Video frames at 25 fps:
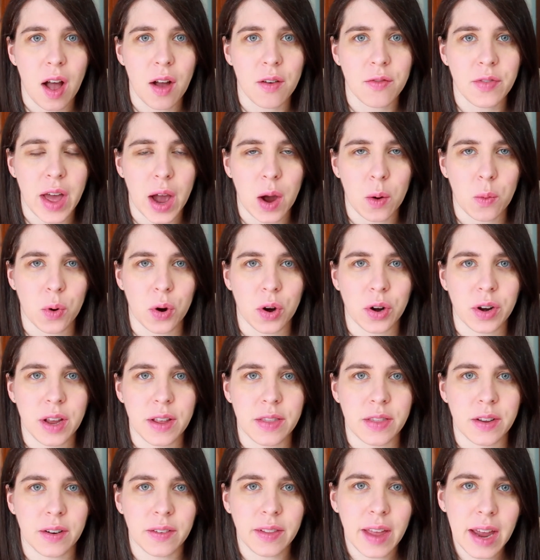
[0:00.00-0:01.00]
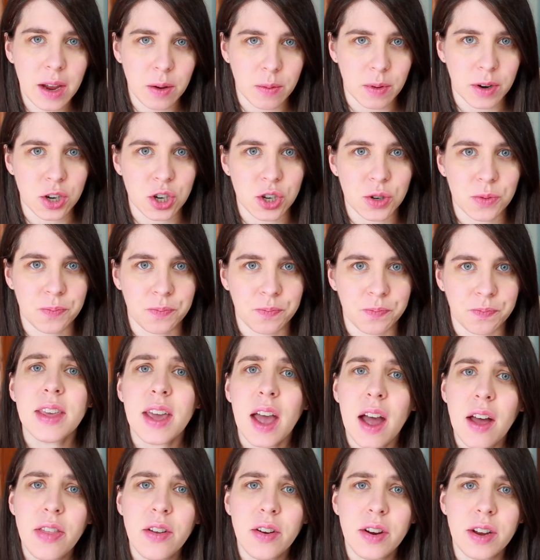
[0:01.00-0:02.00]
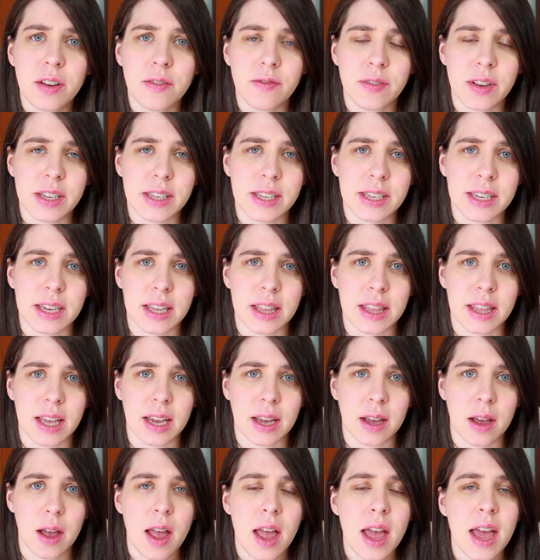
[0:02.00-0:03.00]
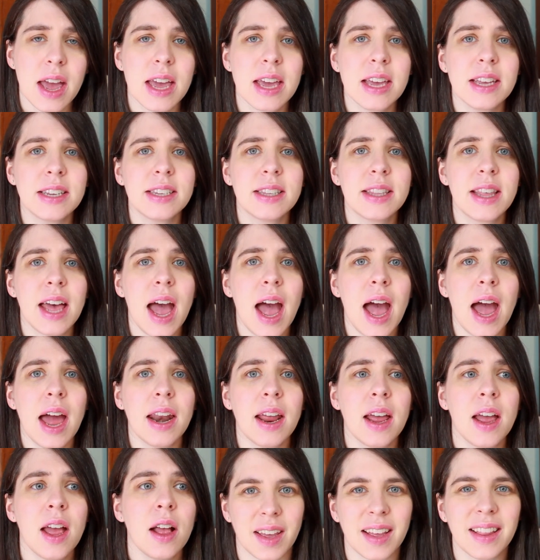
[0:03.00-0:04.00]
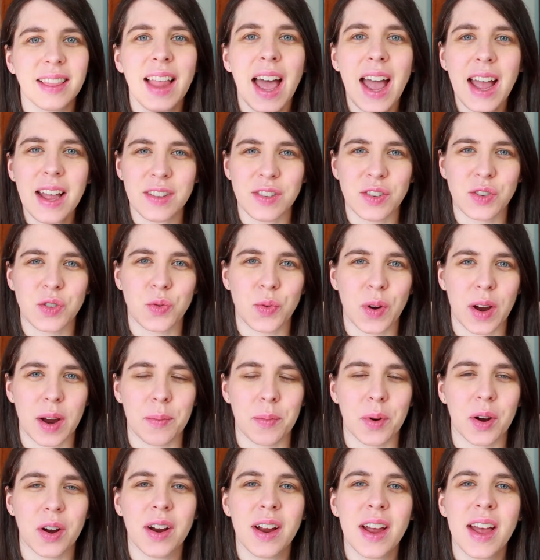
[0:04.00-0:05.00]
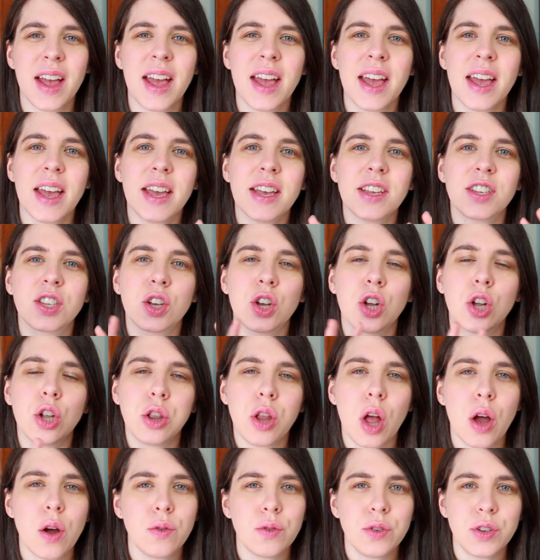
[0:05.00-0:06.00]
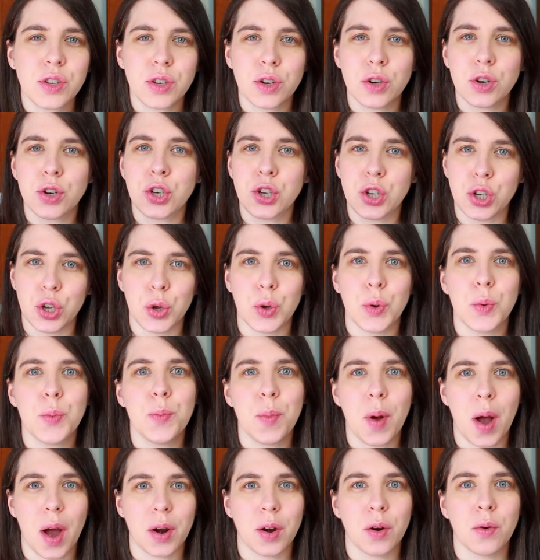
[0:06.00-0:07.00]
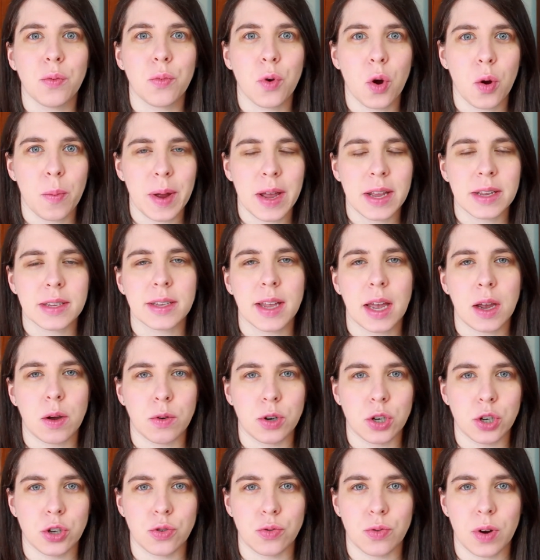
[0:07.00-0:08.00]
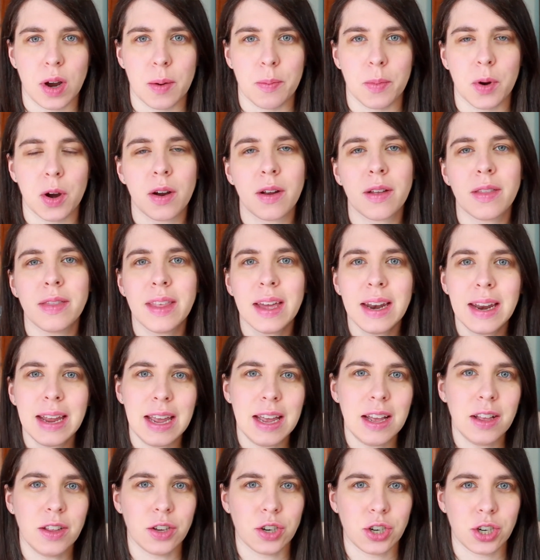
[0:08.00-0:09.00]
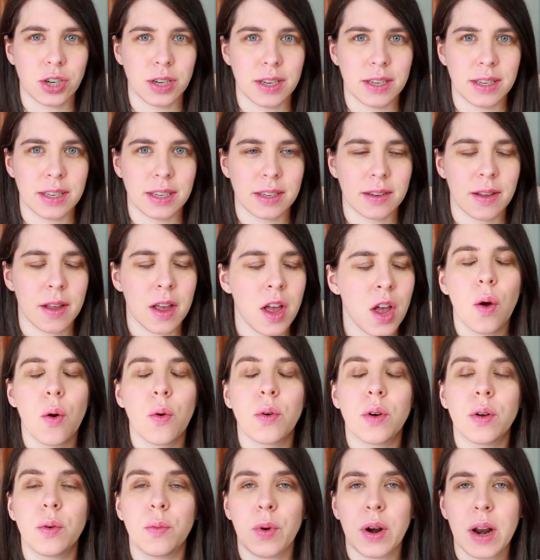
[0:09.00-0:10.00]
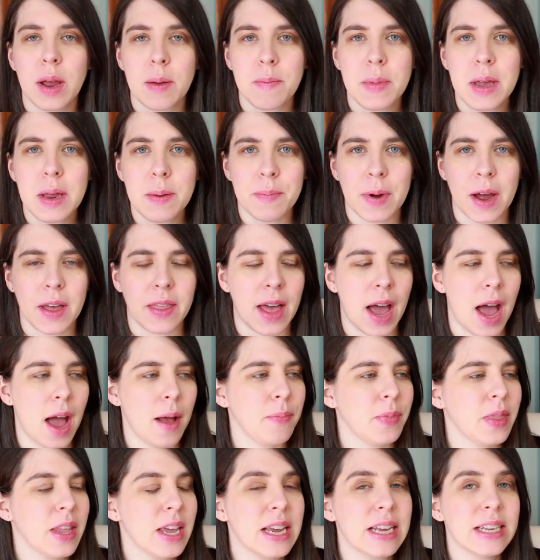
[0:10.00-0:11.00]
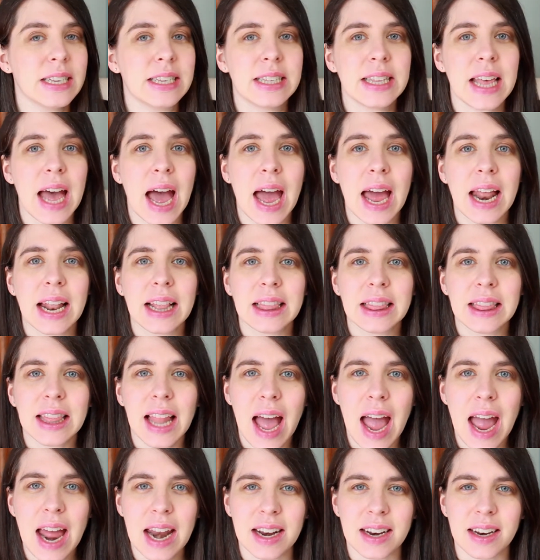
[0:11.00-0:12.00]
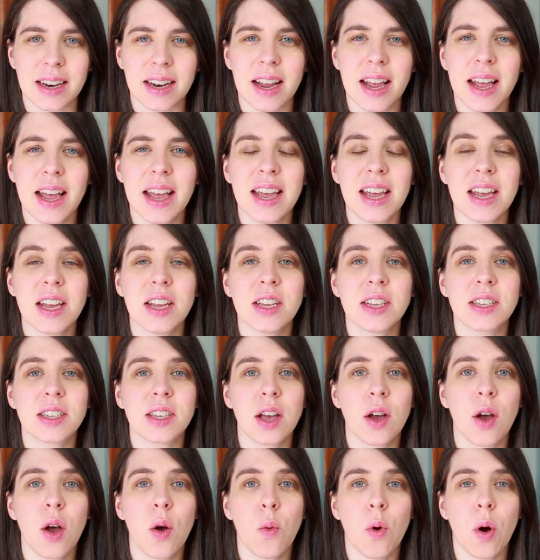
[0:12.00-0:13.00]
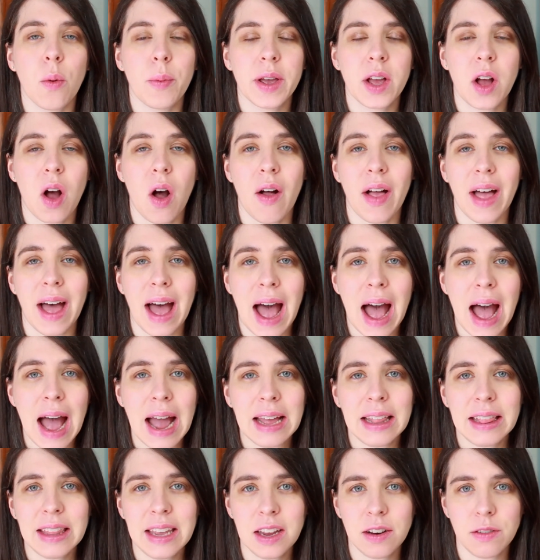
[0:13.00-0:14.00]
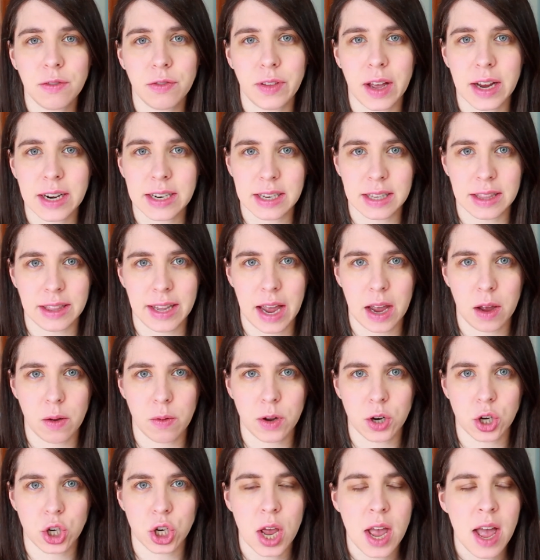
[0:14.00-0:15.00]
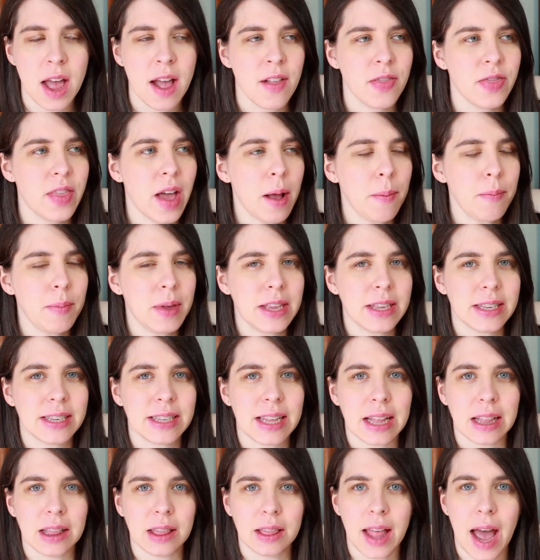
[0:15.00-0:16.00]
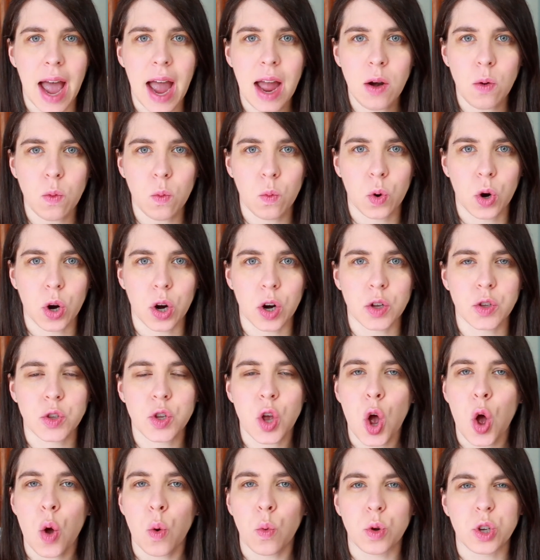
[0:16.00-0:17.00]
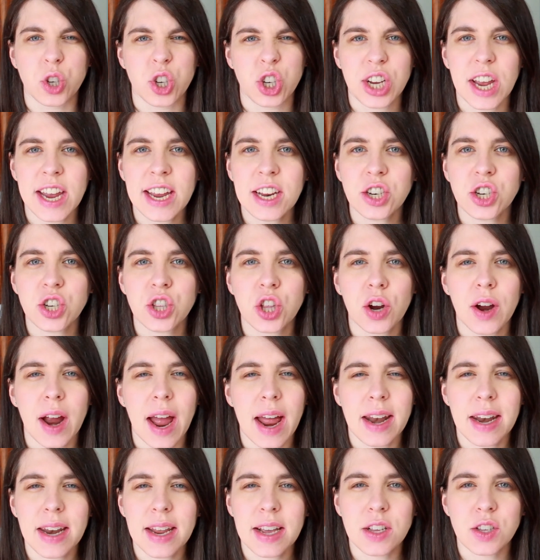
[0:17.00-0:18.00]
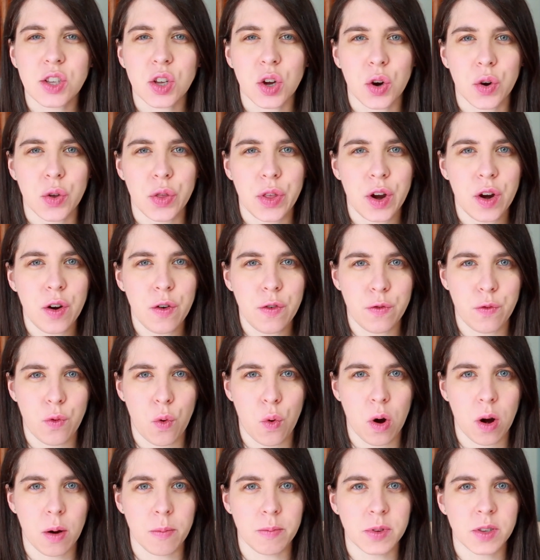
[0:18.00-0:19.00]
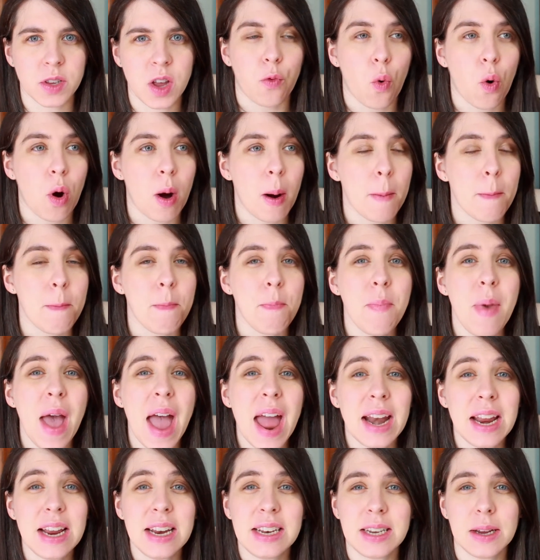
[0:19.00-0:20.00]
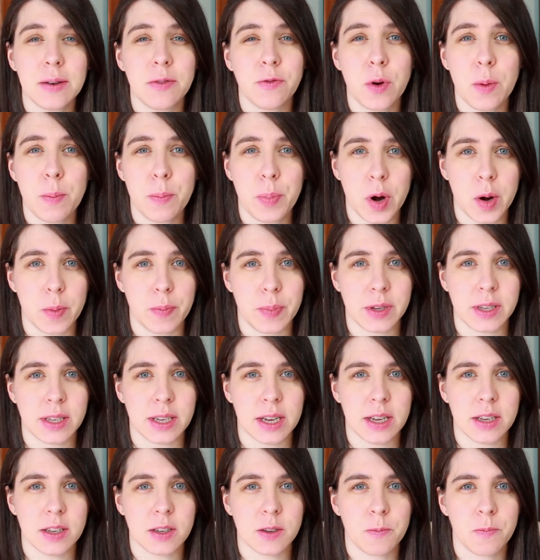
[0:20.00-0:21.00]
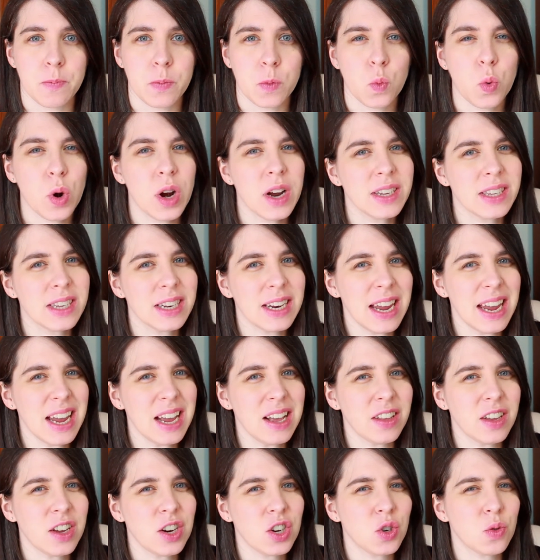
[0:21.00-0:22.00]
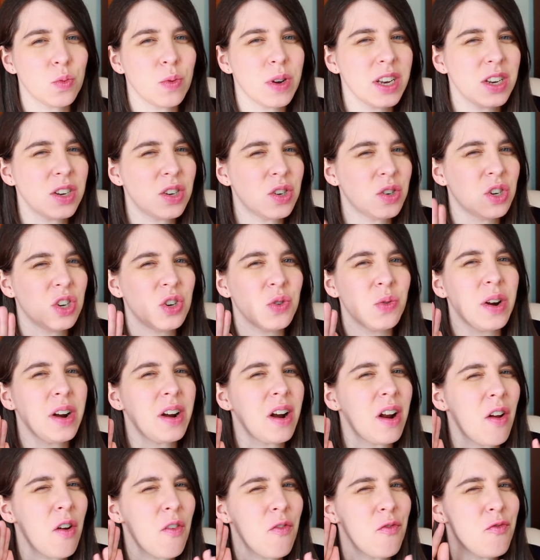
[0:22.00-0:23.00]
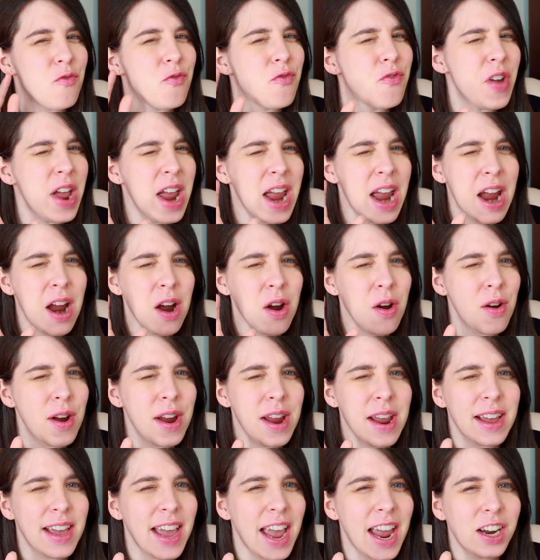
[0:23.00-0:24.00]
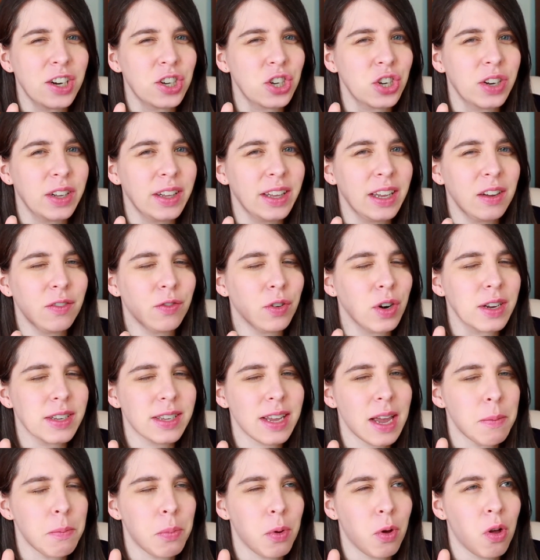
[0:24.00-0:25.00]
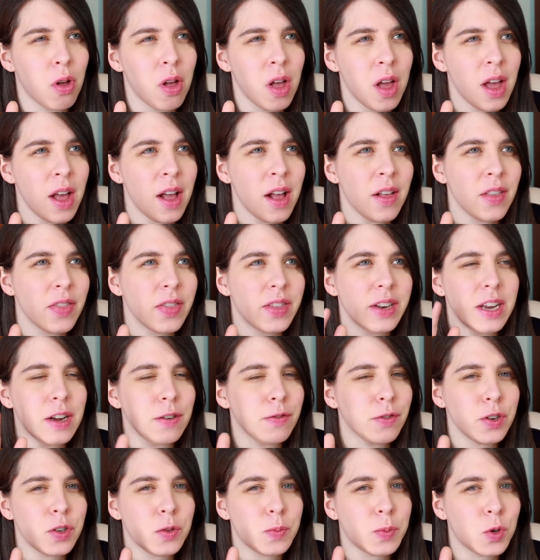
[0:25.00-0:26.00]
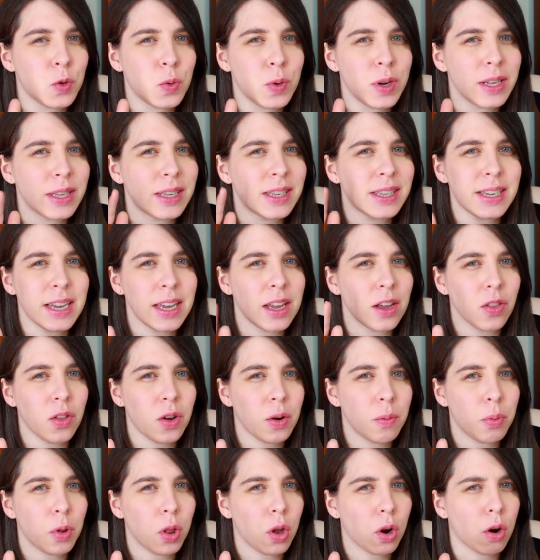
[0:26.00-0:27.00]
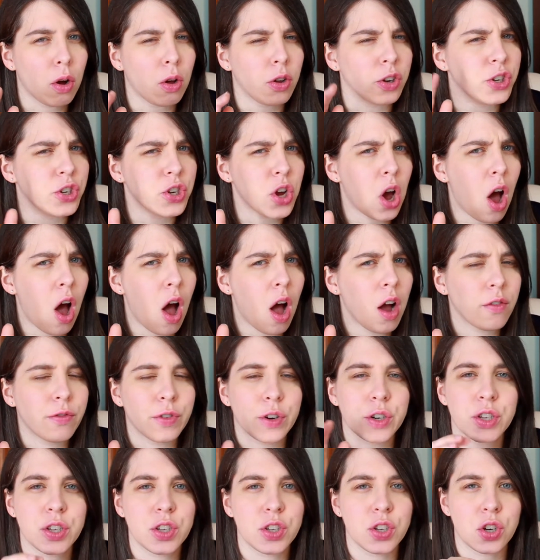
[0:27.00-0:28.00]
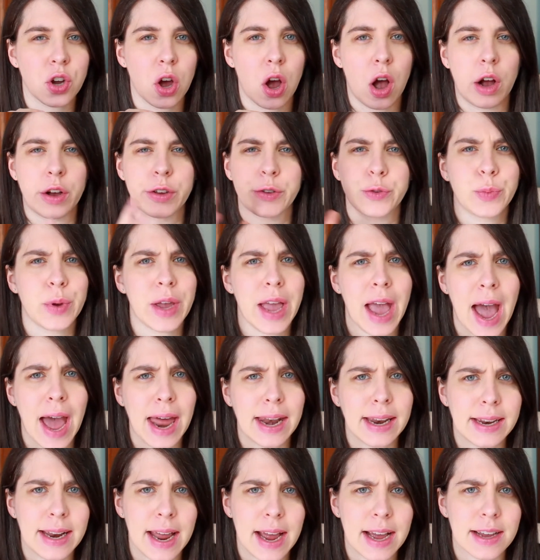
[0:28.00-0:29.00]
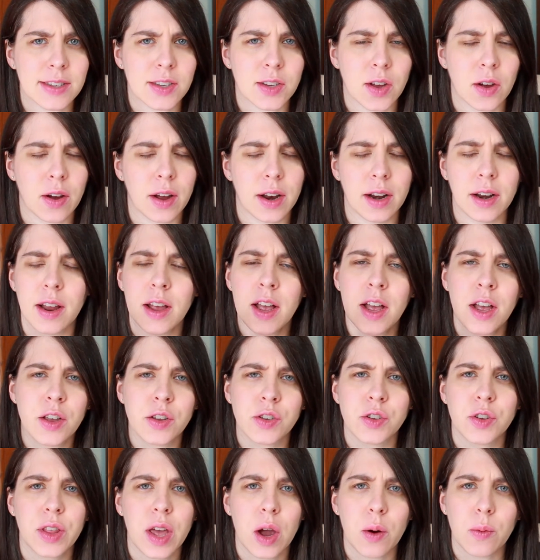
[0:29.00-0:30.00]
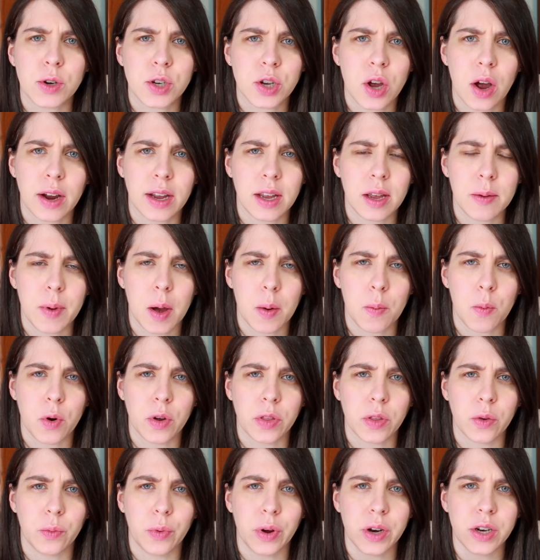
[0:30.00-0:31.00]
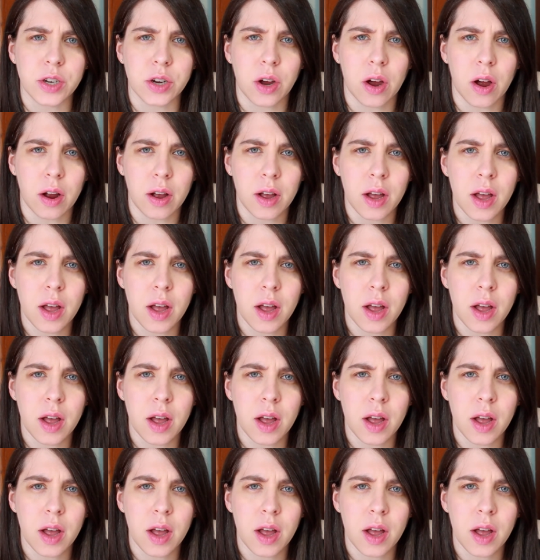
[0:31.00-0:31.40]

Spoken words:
of that word in their language. The other convincing thing is that Latin's grammar is closer to modern Romance languages grammar than English's. So what I mean by that is that Latin is what we call a highly inflected language. That means that Latin words will change their endings or their forms for many different purposes. Whereas in English, we do it very occasionally. For example, the difference between singular and plural, dog versus dogs, we add an S on so that we're talking about more than one dog.